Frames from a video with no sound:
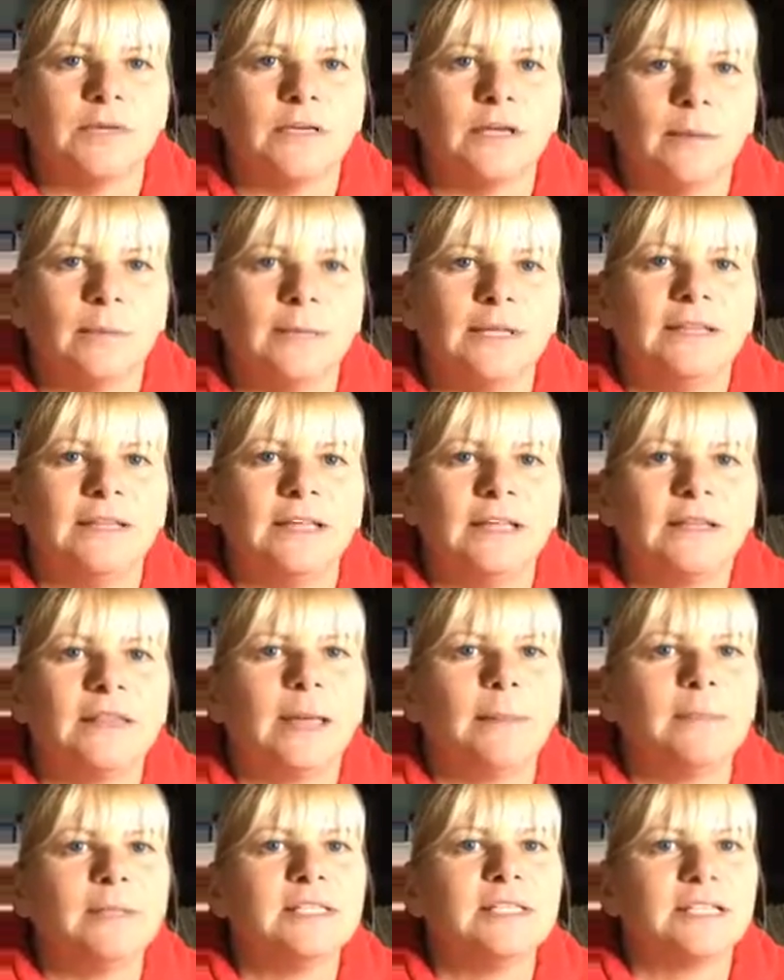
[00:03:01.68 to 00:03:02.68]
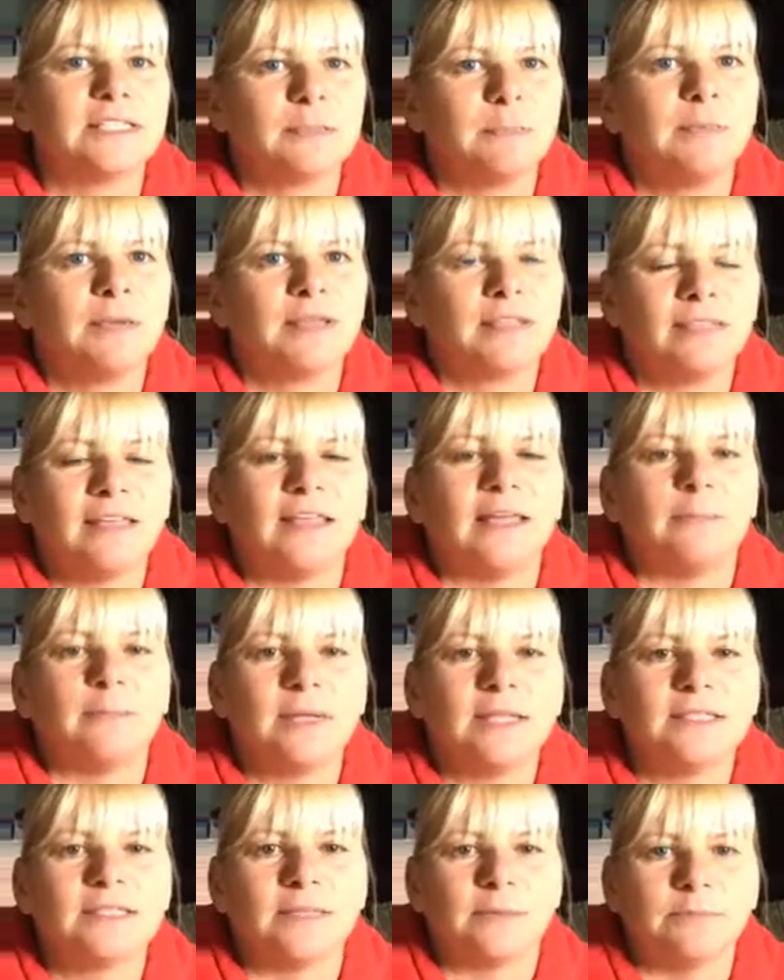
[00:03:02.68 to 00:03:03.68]
i mean it, that means that's a big thing it
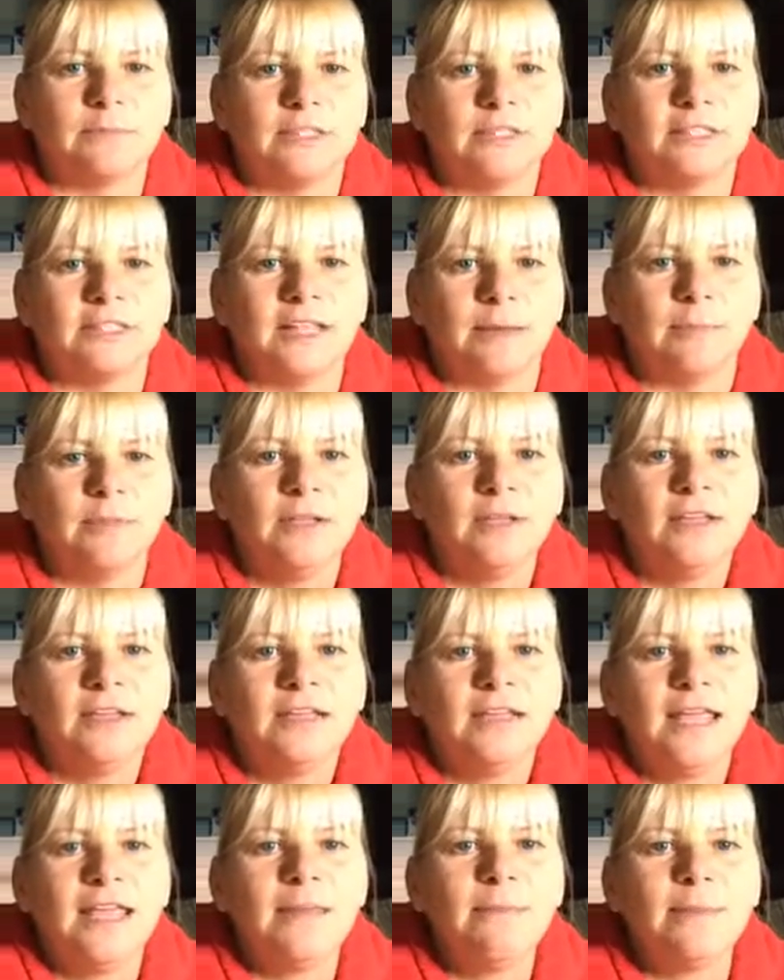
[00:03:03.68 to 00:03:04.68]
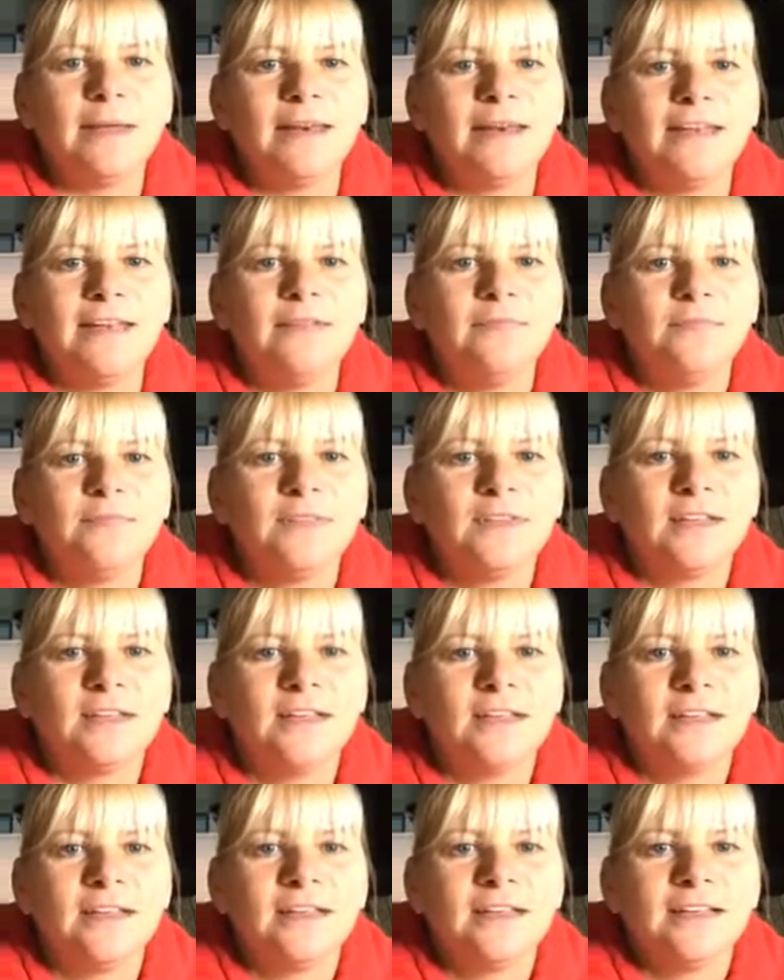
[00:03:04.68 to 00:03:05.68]
means something to them hey mendy
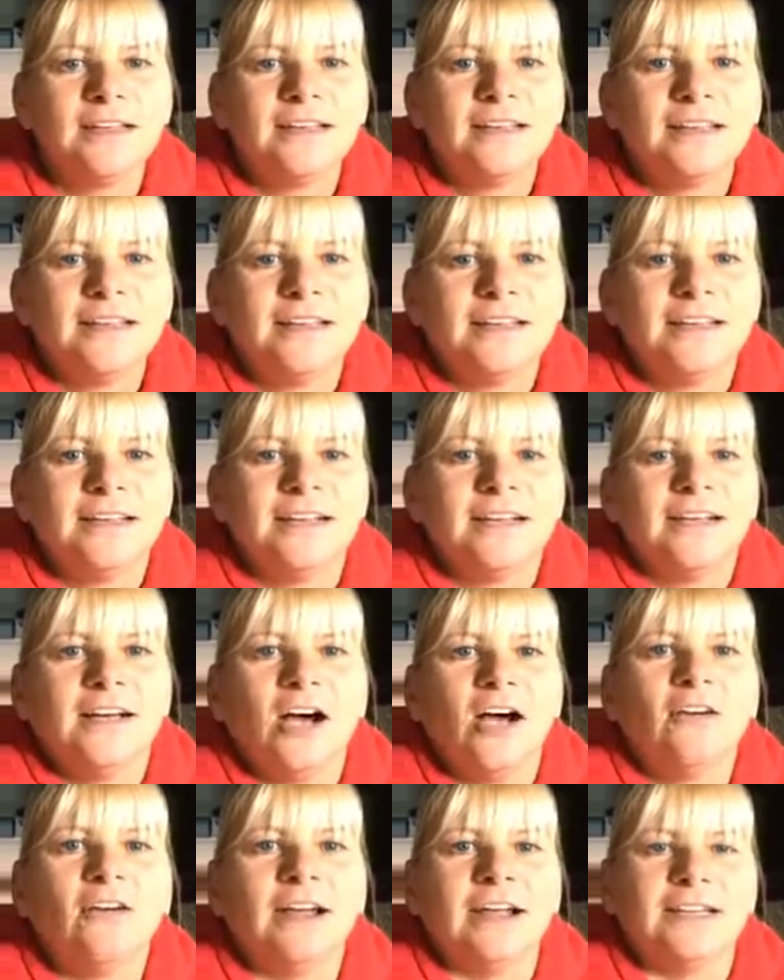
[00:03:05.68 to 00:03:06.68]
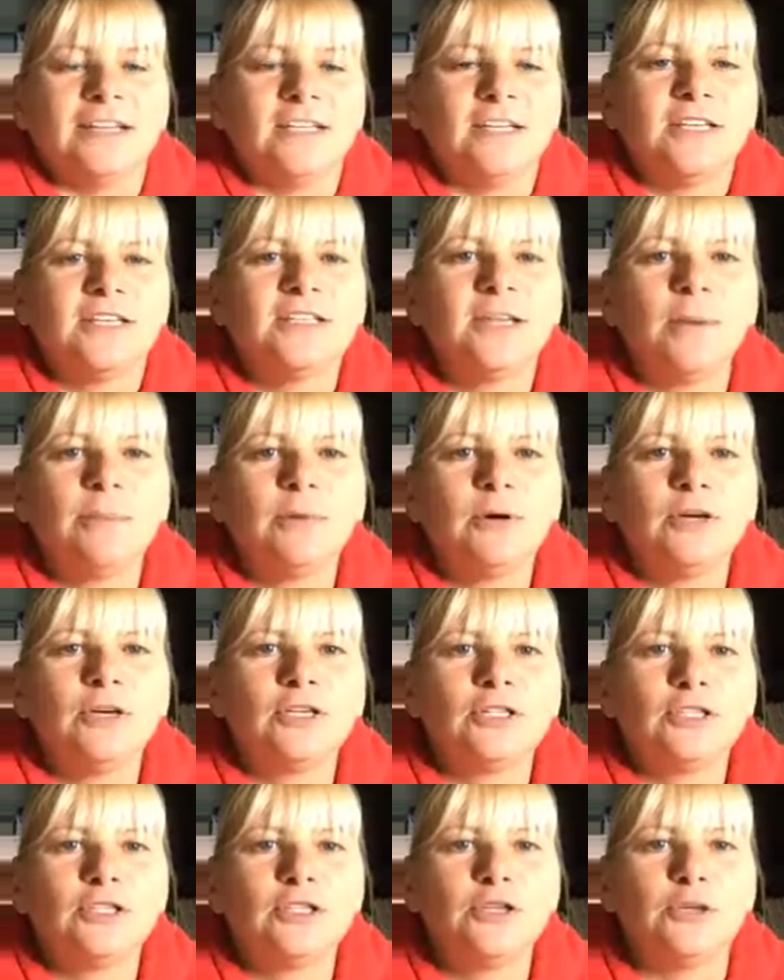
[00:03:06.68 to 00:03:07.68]
all right
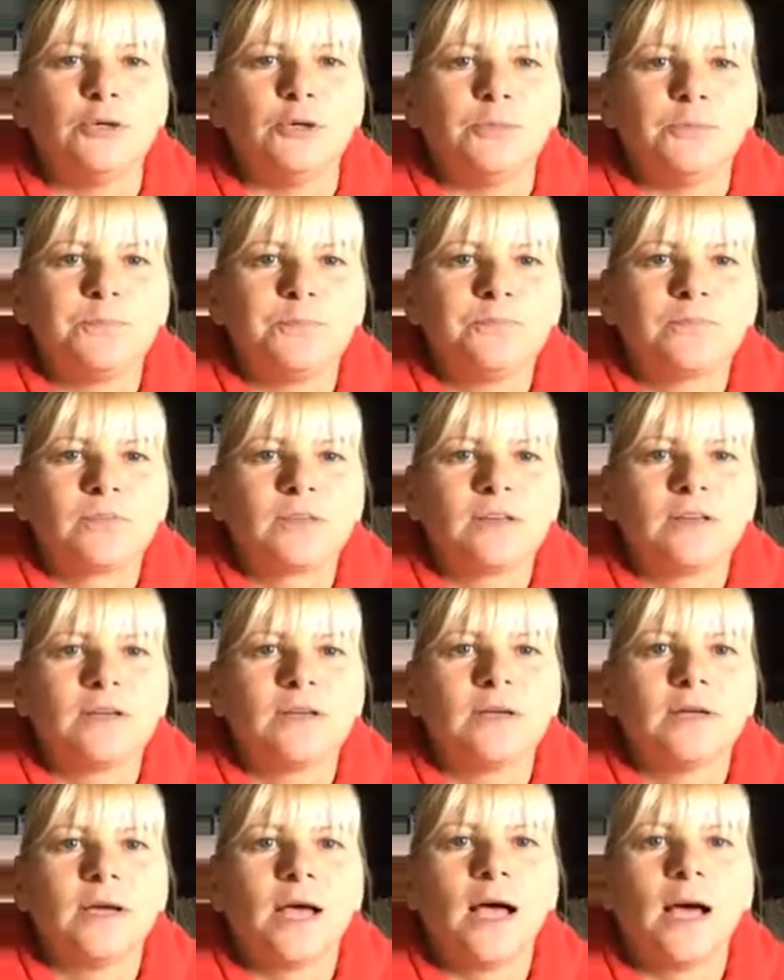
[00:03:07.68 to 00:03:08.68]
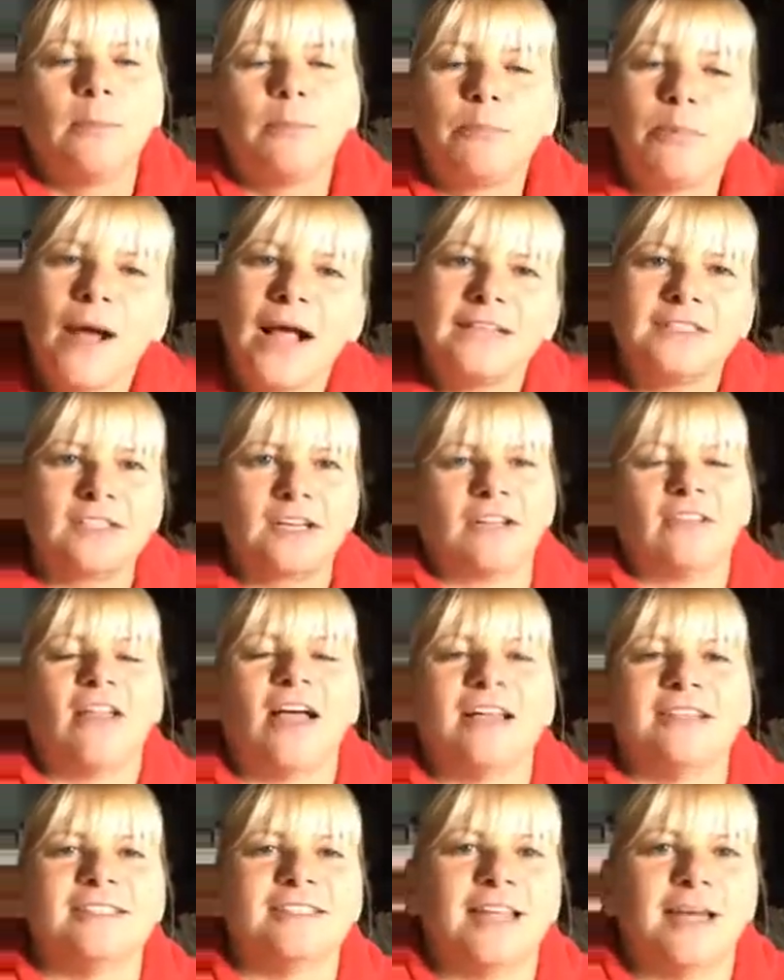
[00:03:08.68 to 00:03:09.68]
number two um,
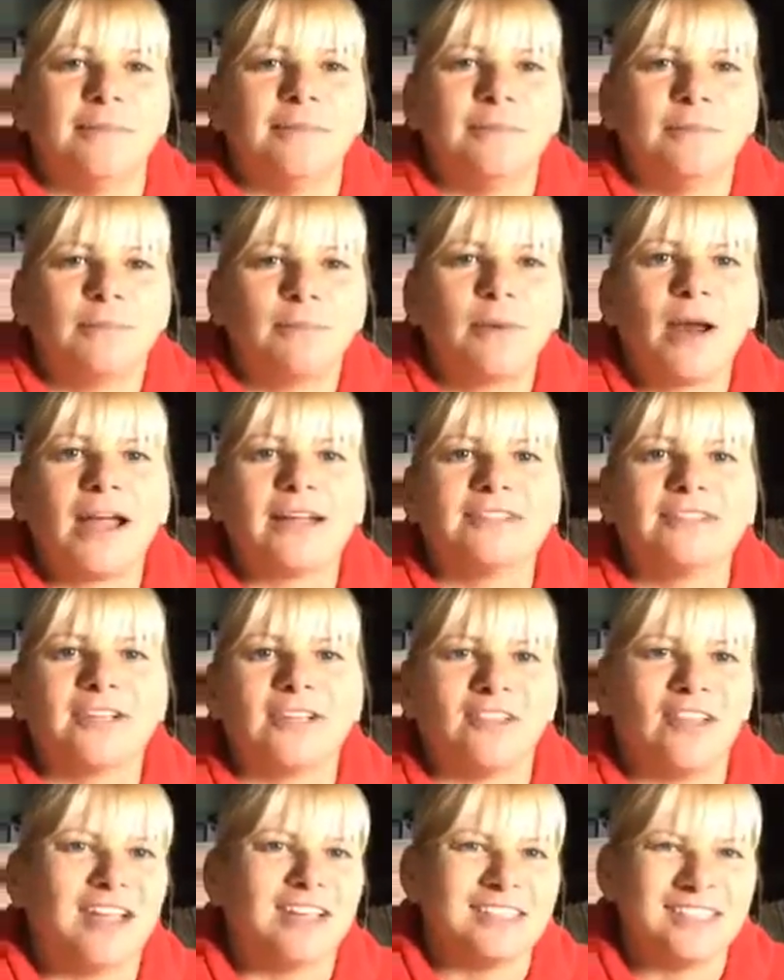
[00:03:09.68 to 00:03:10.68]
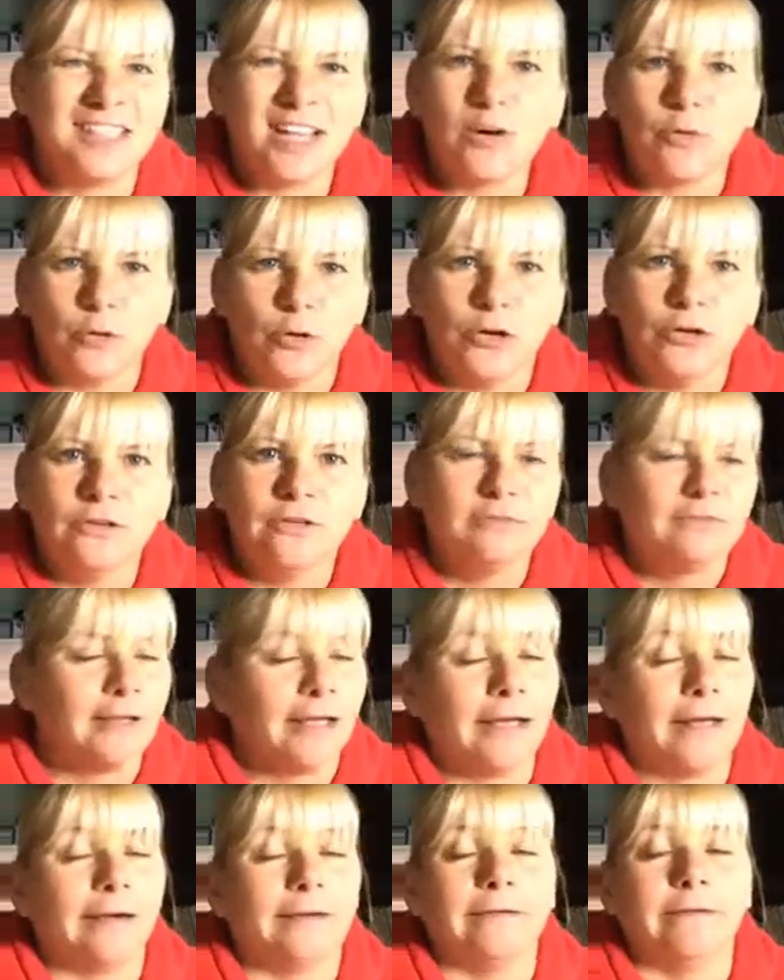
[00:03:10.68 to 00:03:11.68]
practicalize them practicalize. Is that a word?
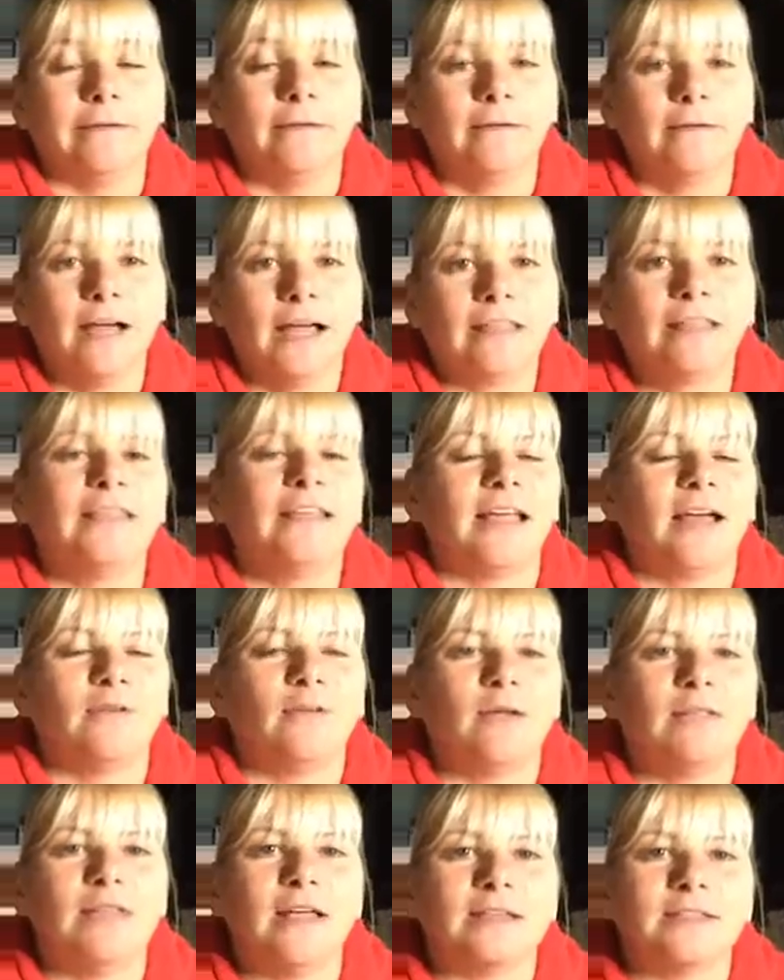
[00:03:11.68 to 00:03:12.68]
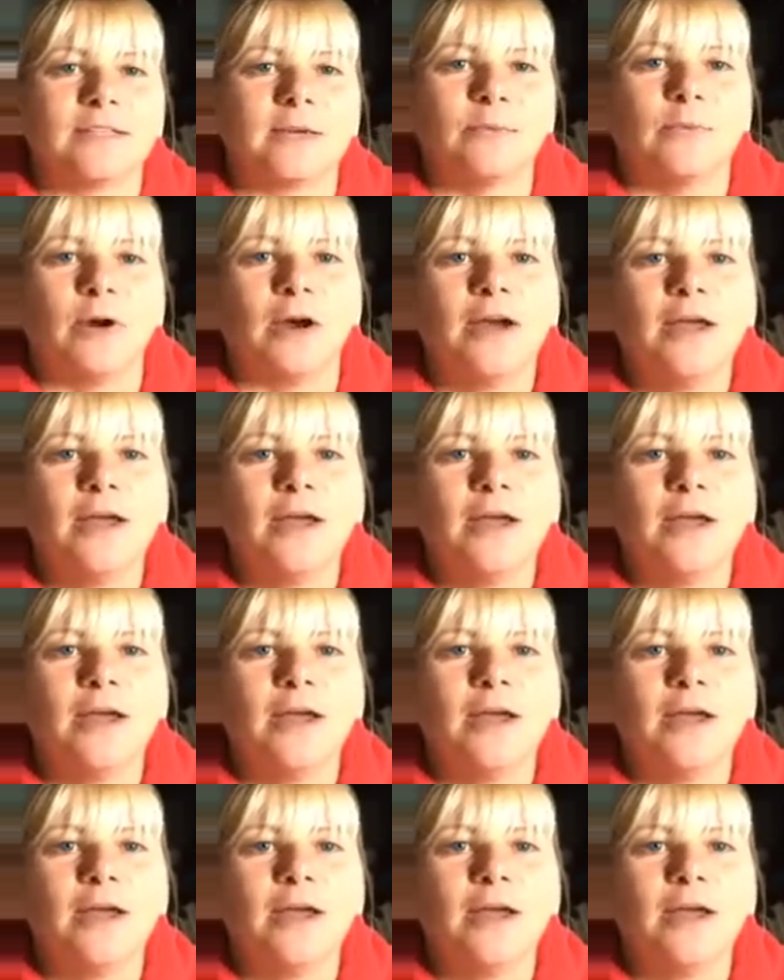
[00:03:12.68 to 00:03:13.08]
I don't know. I think I read that somewhere.